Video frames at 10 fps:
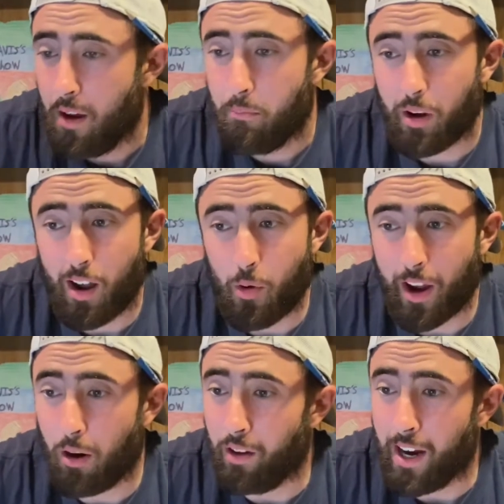But uh, we
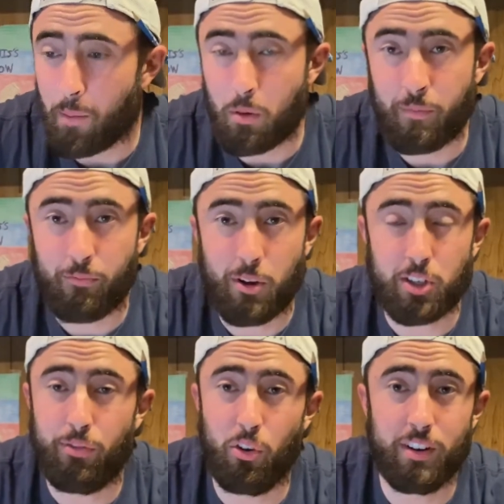got our lineup pretty much
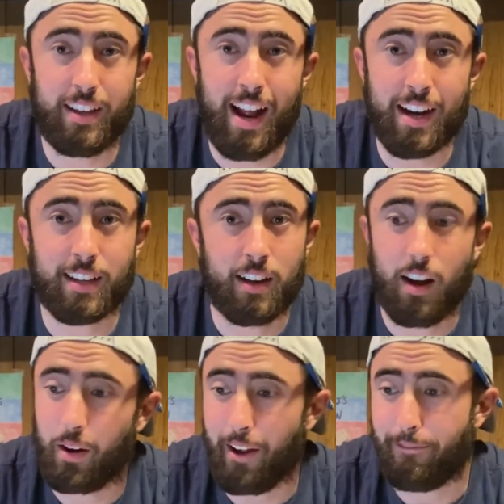full intact.
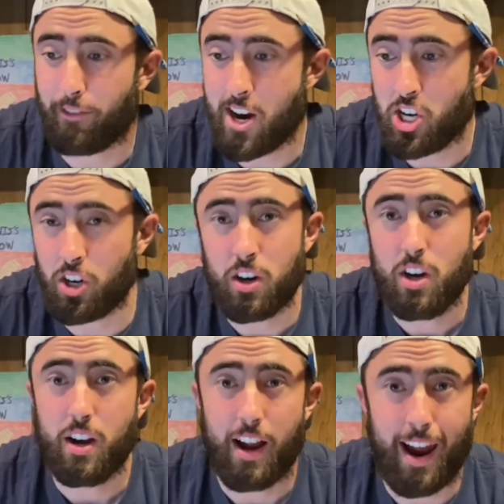I got Frazier
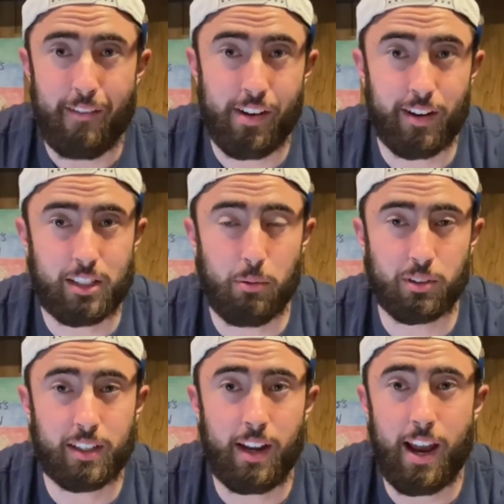having a nice double
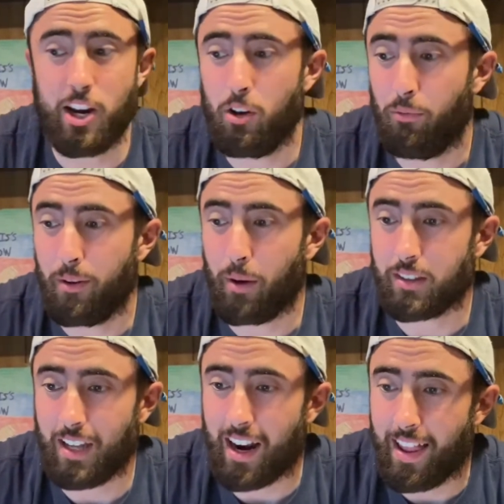today. Hopefully he
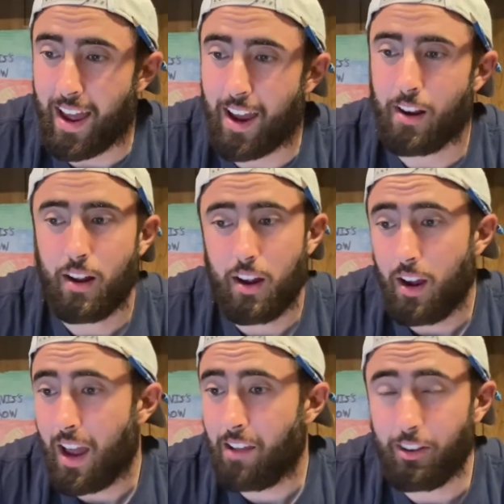breaks out of that.
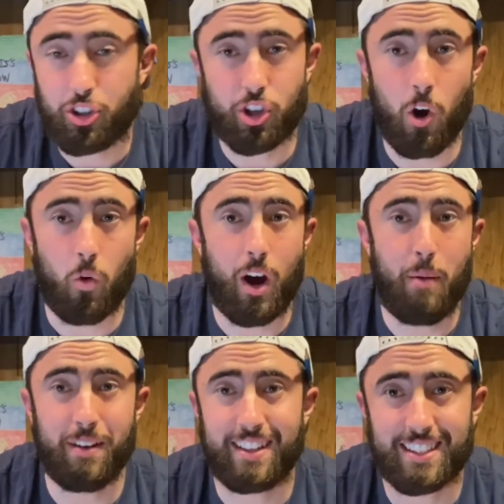And let's go.
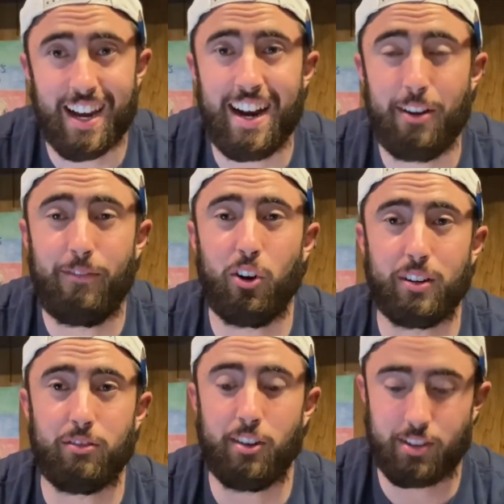I'm excited for
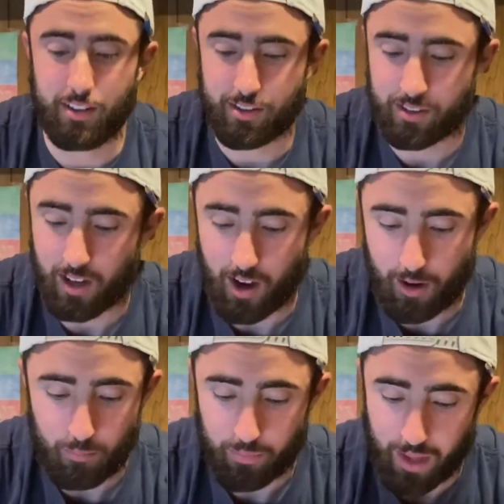this rest of this.
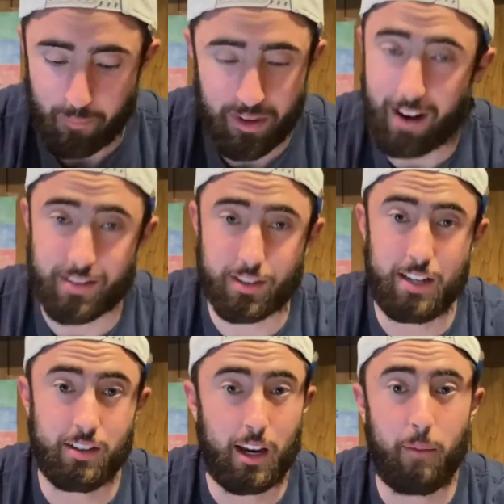Uh, I mean, as the
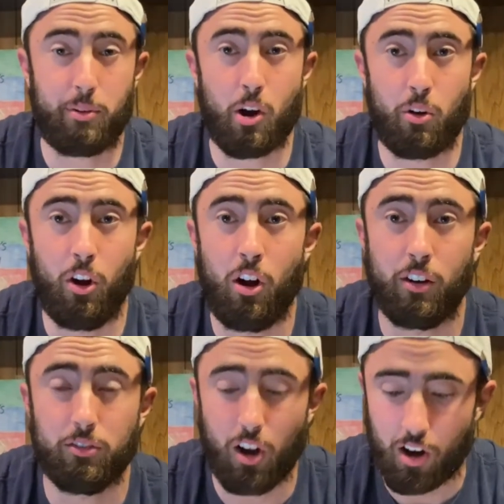season keeps going
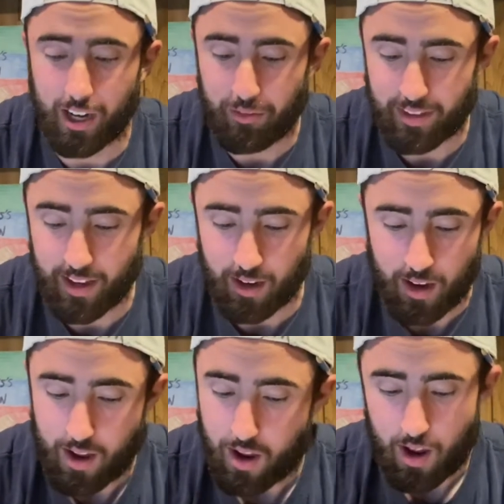on, long everything.
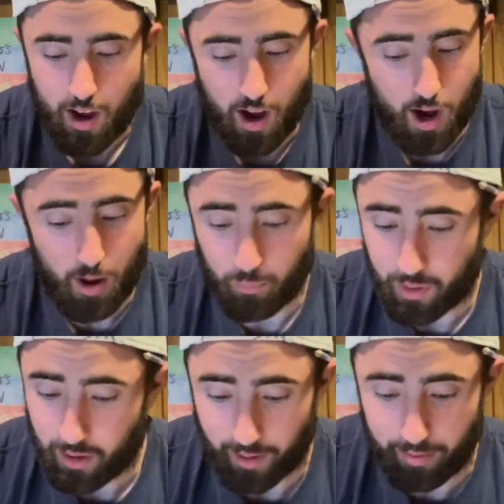Um,
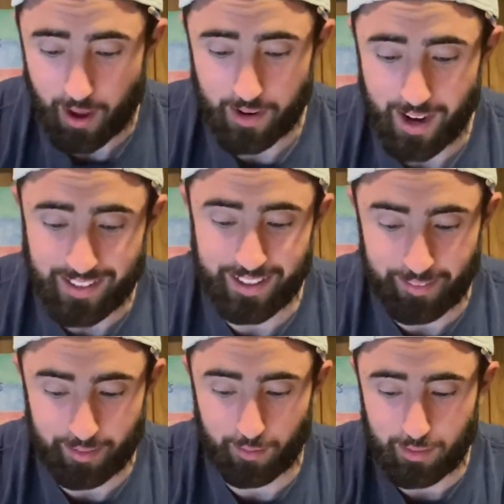like I said, 19
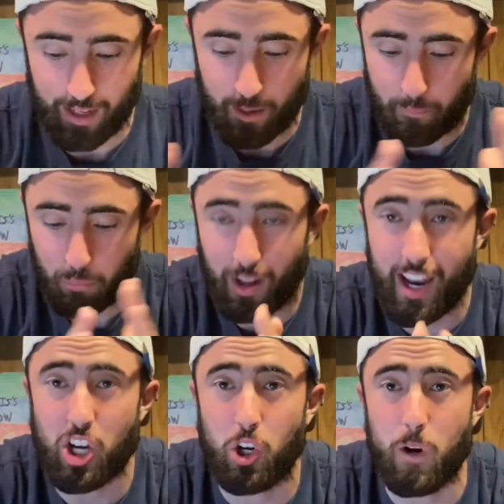and 16,
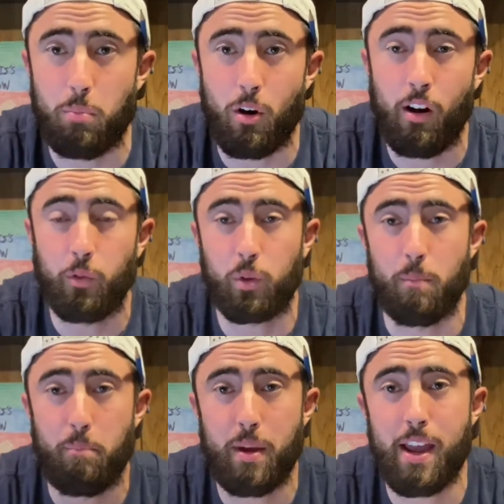playing good ball. was a
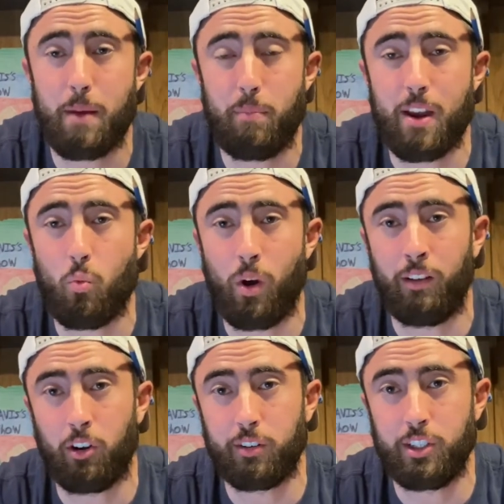big, big win
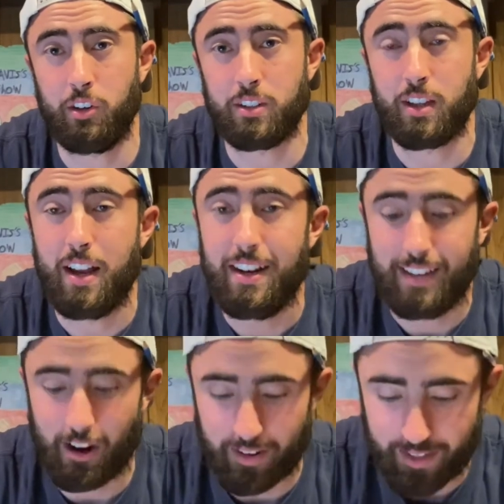start series
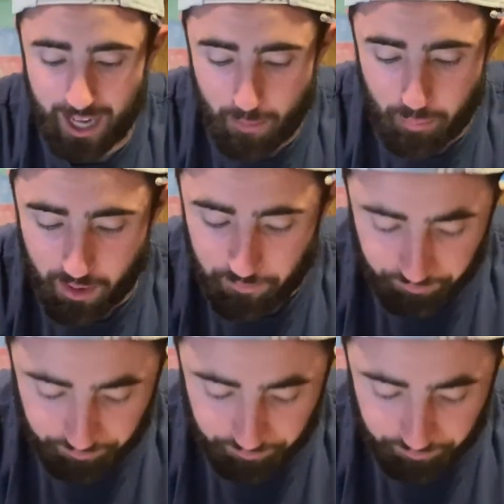down in Tampa.